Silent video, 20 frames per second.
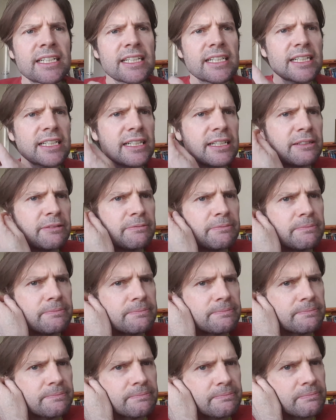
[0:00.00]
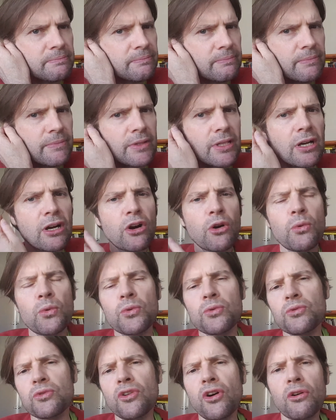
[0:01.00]
I
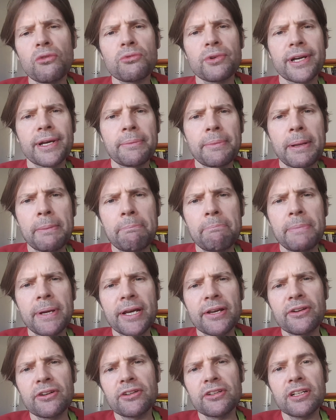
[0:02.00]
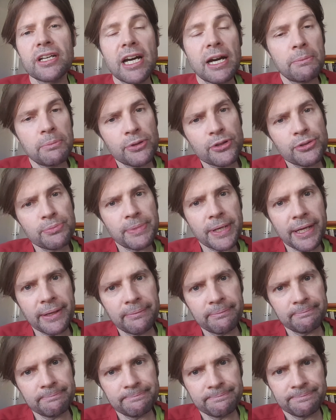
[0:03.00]
would not recommend picking on a bush pig.
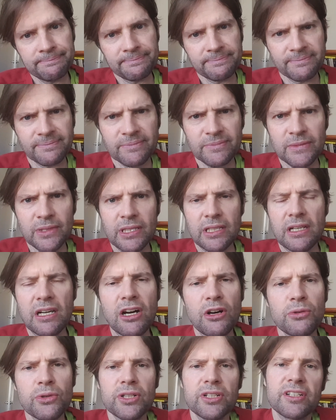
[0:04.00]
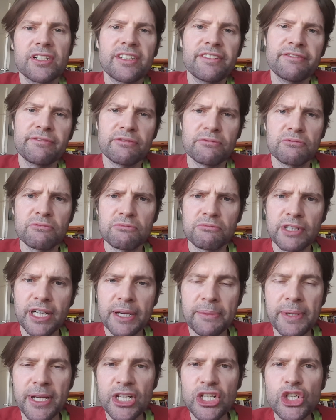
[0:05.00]
I would not even
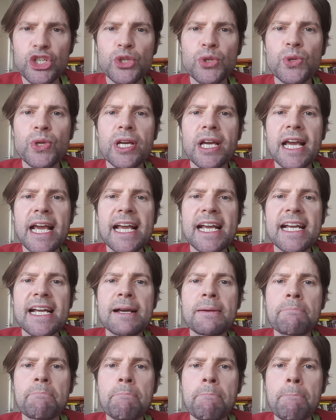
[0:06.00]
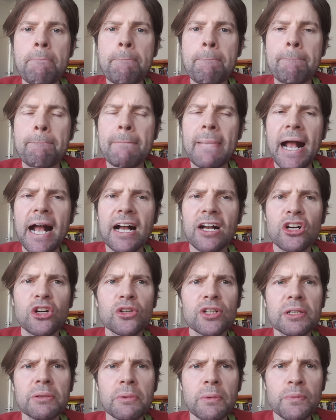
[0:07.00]
recommend you
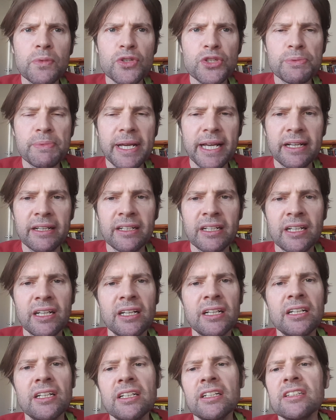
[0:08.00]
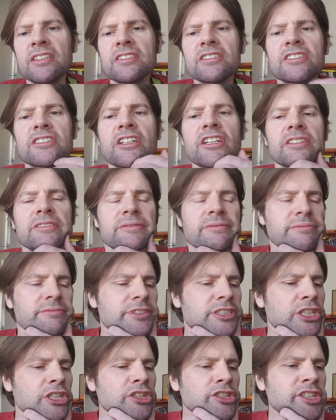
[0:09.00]
call them a bush pig. So,
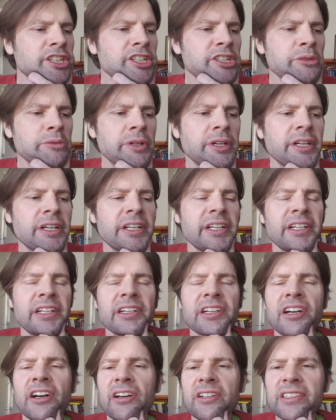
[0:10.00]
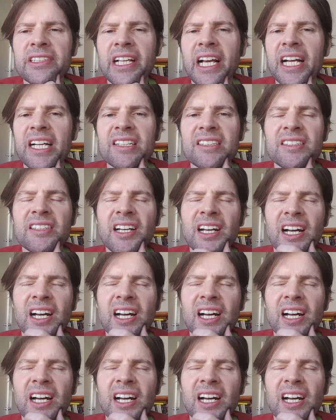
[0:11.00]
to use this word in the context,